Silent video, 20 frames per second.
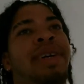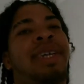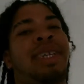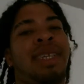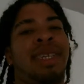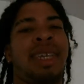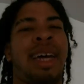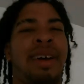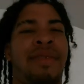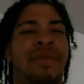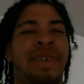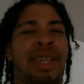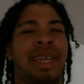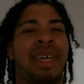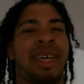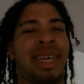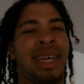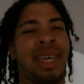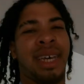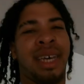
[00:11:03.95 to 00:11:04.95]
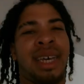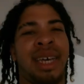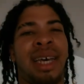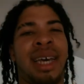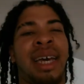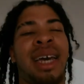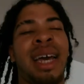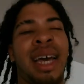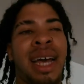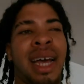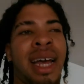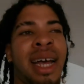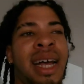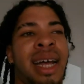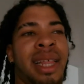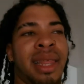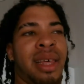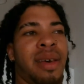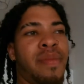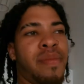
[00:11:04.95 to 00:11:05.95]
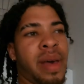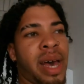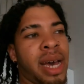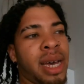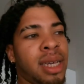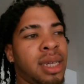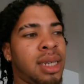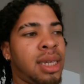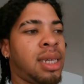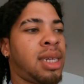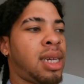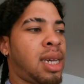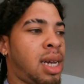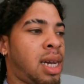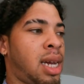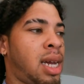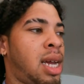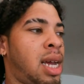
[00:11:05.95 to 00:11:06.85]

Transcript: but it's not really the best.